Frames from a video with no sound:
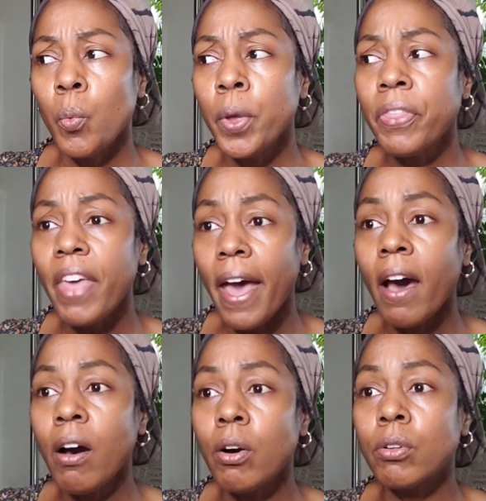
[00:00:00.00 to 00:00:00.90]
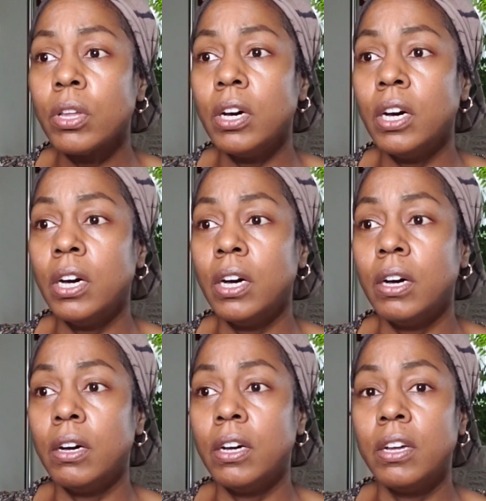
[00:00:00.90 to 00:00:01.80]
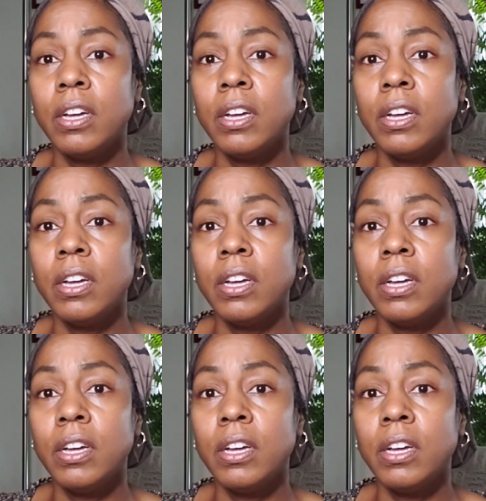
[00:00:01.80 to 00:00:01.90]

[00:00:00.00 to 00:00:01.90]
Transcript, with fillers: without uh,